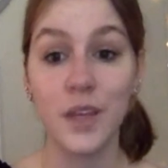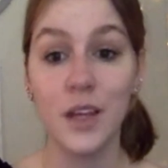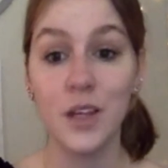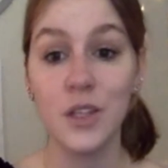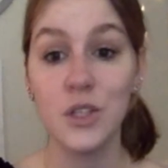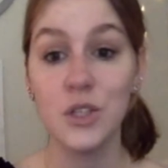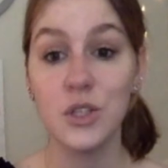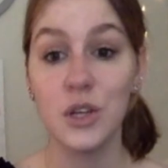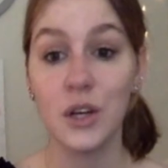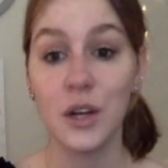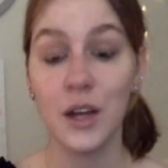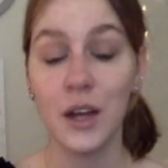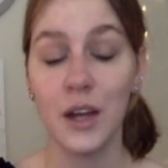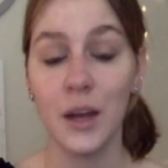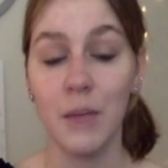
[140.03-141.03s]

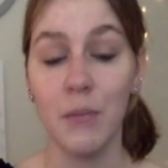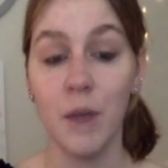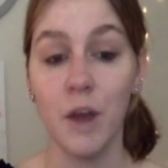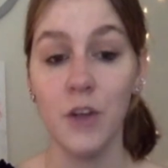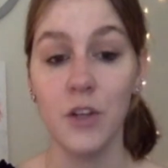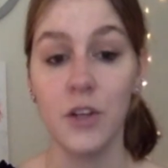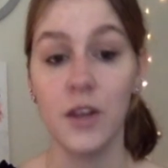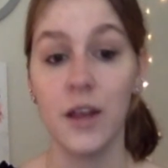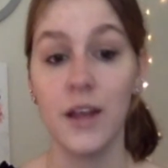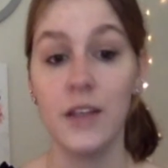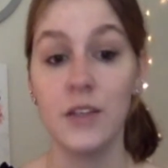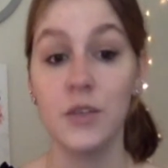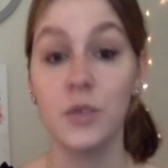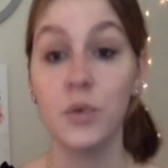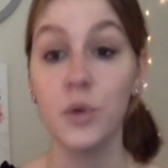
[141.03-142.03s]
certain
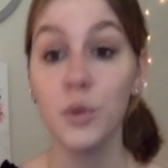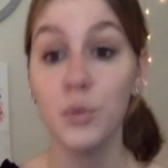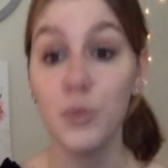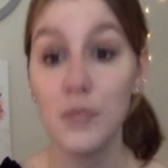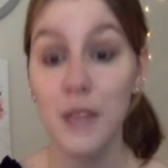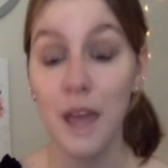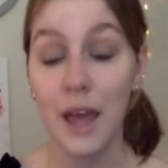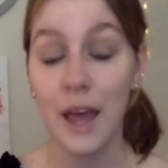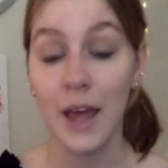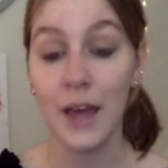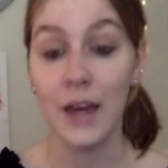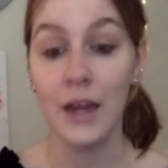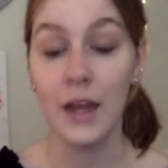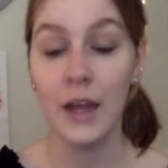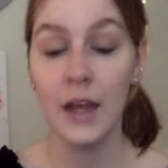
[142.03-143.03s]
marginalized groups and